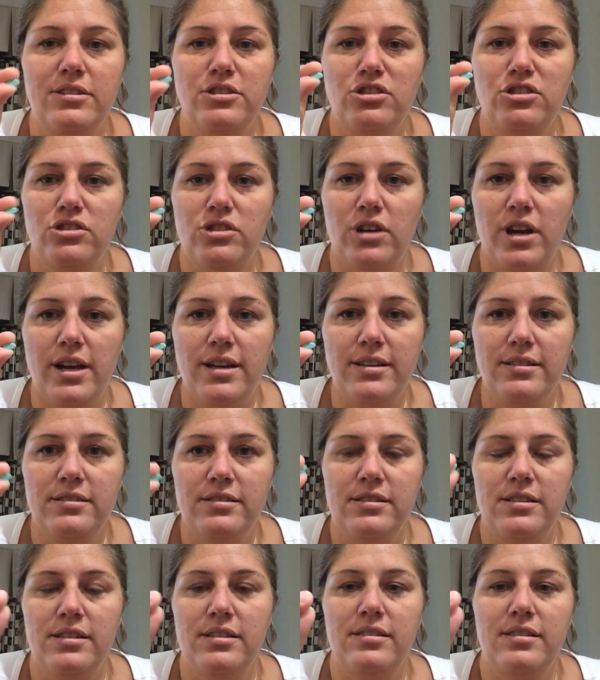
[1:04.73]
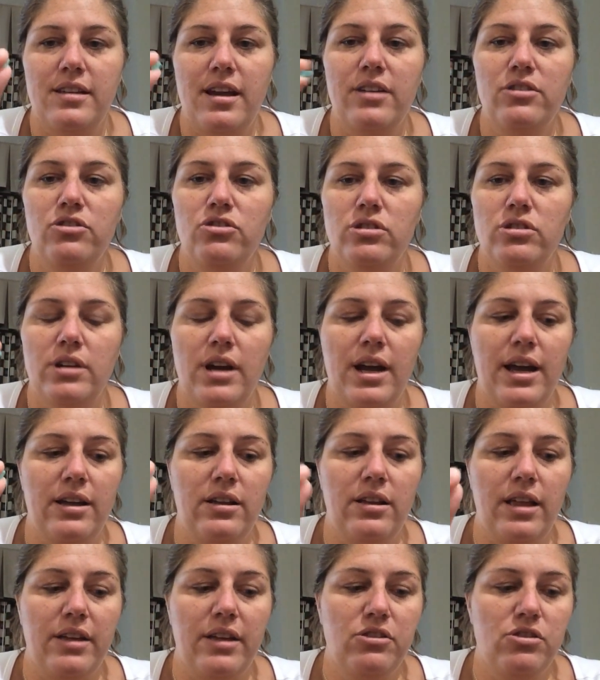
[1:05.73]
estrase. It's
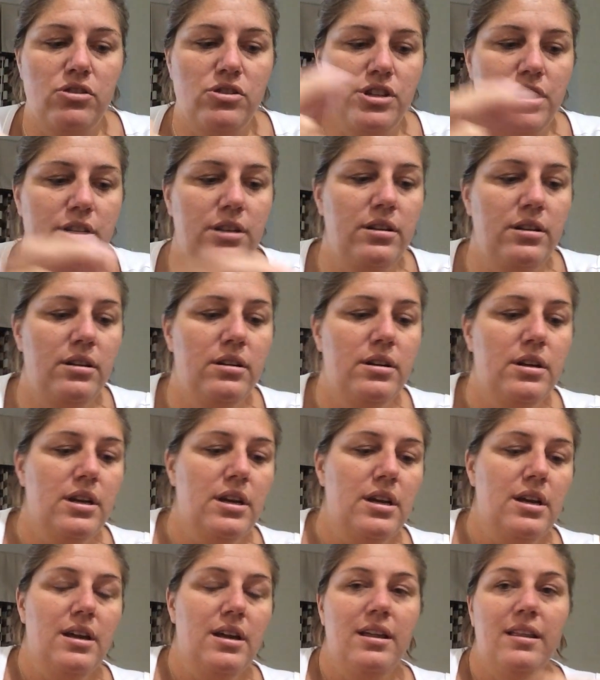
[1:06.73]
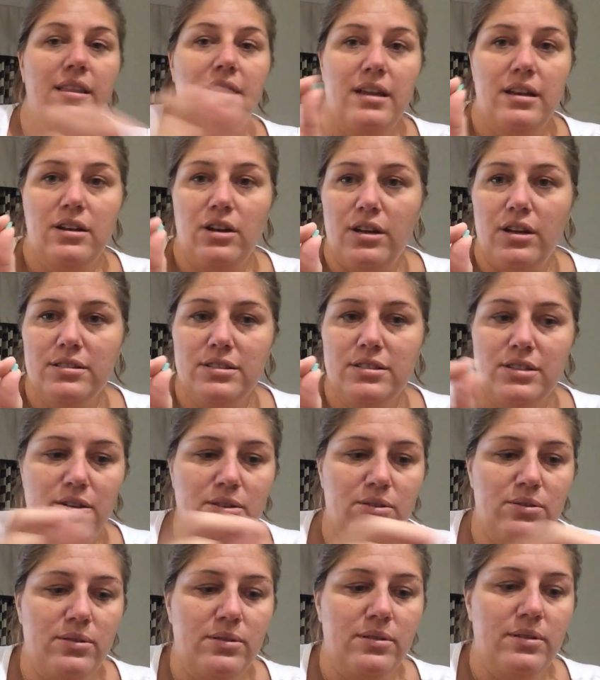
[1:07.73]
estradiol, estrogen, that
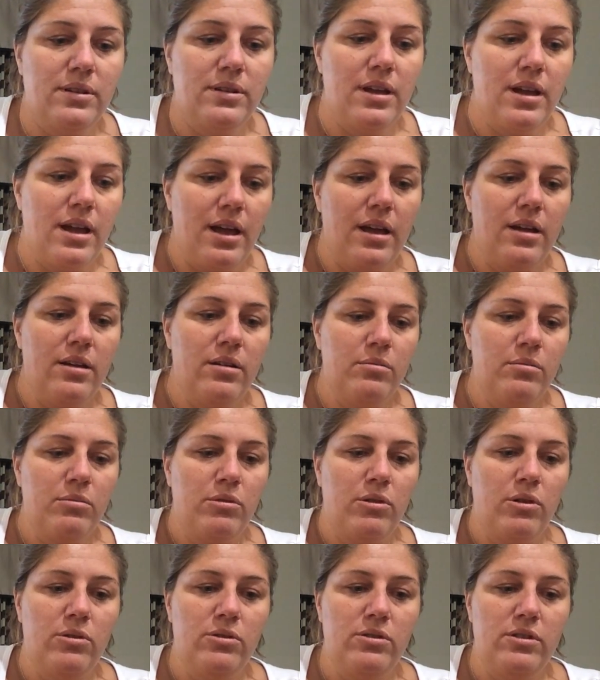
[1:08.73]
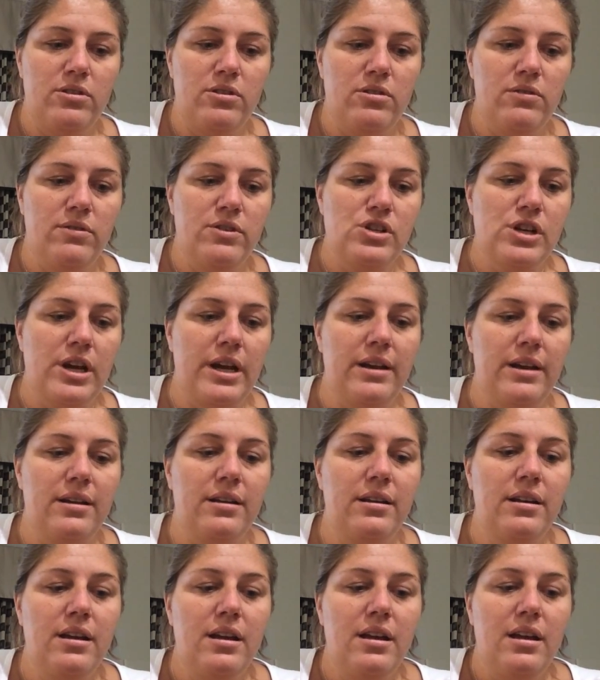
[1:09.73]
also goes in your
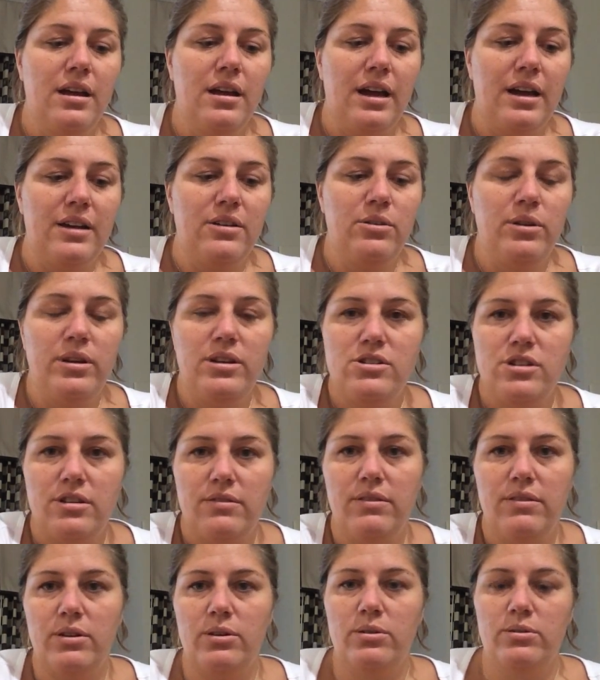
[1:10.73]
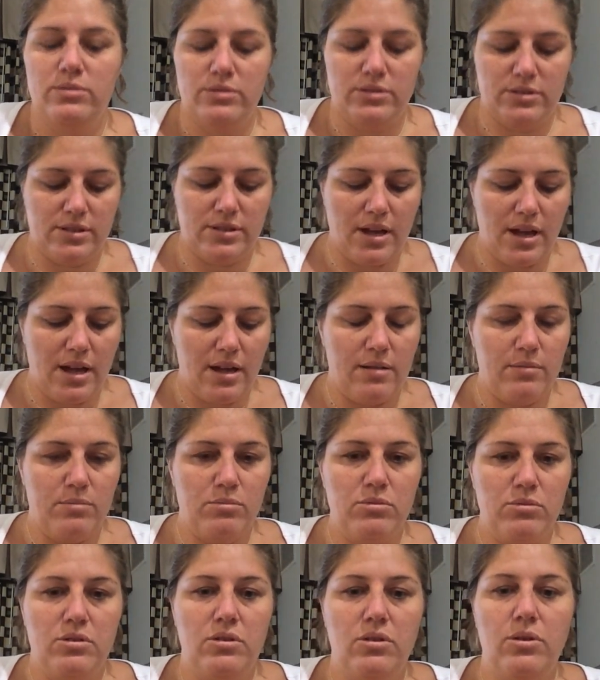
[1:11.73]
vagina. I do each of those
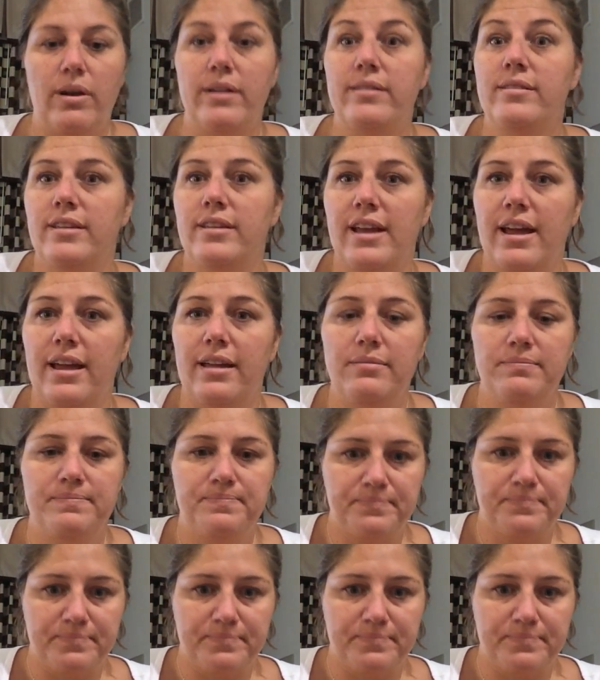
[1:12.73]
twice a day.